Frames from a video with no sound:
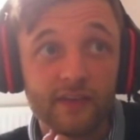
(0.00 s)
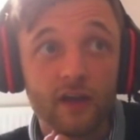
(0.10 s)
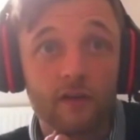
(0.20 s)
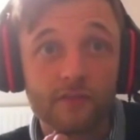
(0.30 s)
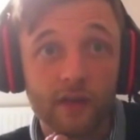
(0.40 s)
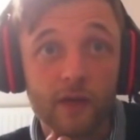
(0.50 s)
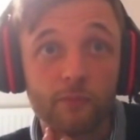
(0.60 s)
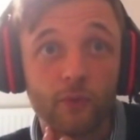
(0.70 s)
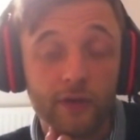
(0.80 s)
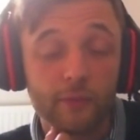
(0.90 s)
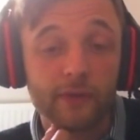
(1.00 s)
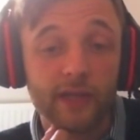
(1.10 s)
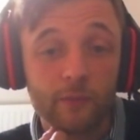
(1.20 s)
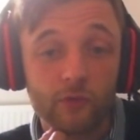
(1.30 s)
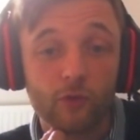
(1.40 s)
after that point it
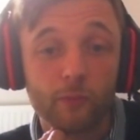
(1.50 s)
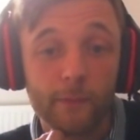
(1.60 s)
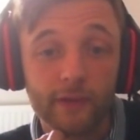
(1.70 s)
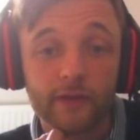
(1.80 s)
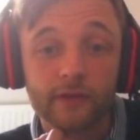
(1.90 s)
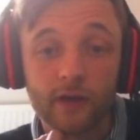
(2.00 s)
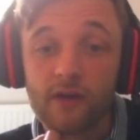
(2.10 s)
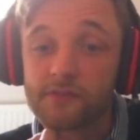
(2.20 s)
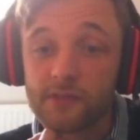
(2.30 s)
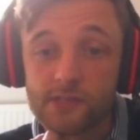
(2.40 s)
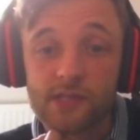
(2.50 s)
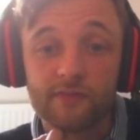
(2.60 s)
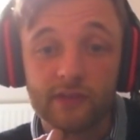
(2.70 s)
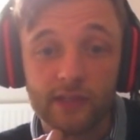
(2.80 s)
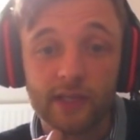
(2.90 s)
became the Republic. After the
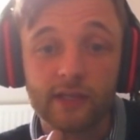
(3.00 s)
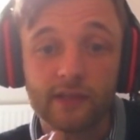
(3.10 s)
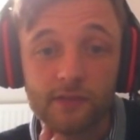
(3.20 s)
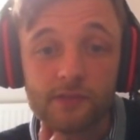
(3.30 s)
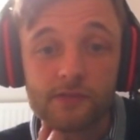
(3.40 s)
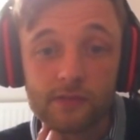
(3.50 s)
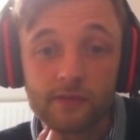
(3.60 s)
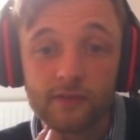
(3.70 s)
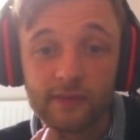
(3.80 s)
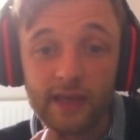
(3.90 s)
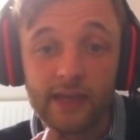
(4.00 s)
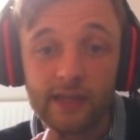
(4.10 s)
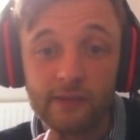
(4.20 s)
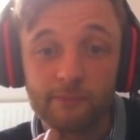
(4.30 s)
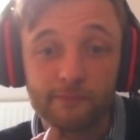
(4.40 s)
Seven Kings,
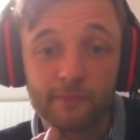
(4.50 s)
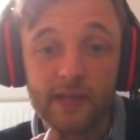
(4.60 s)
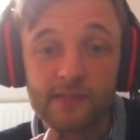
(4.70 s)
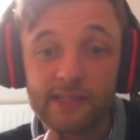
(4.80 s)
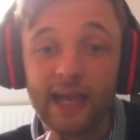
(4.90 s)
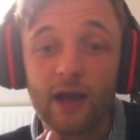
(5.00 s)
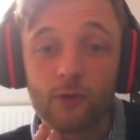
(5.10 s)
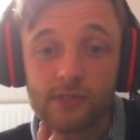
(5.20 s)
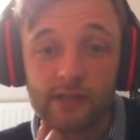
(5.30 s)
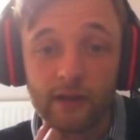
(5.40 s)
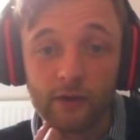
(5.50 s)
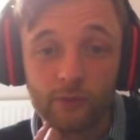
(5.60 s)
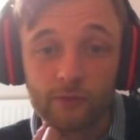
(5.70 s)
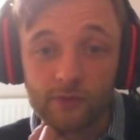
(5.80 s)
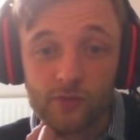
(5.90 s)
they basically outed out
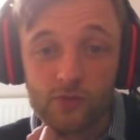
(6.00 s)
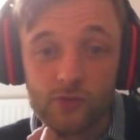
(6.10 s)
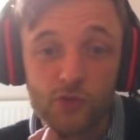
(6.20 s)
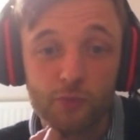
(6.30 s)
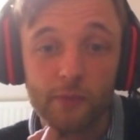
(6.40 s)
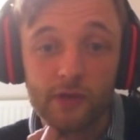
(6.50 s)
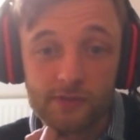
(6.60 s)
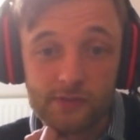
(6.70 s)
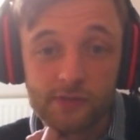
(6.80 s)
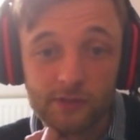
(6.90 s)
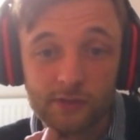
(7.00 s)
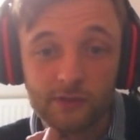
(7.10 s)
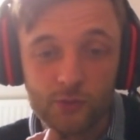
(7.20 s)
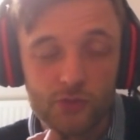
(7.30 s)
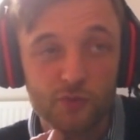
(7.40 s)
Superbus,
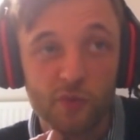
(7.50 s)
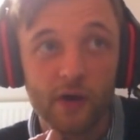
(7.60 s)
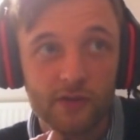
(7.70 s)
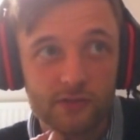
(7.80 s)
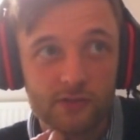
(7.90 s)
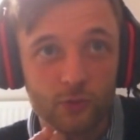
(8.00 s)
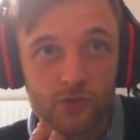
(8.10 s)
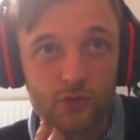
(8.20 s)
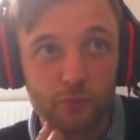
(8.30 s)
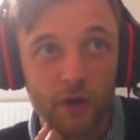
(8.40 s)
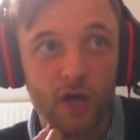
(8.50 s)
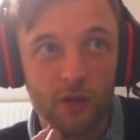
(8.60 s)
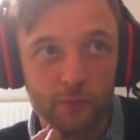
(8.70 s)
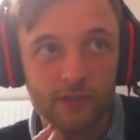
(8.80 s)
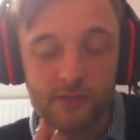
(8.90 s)
or
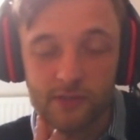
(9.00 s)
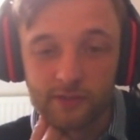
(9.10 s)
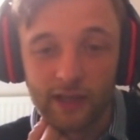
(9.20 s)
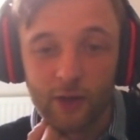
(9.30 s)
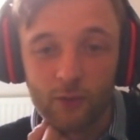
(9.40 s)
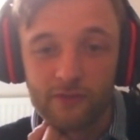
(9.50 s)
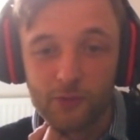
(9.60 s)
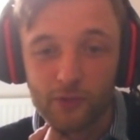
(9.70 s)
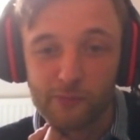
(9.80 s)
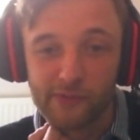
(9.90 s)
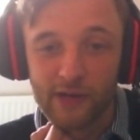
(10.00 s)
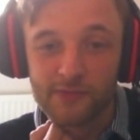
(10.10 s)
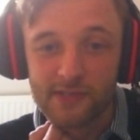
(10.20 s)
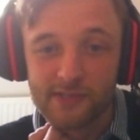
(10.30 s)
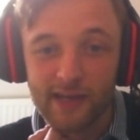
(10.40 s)
Superbus, however you want to pronounce
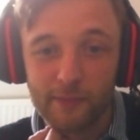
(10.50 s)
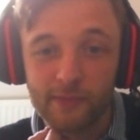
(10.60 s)
his name.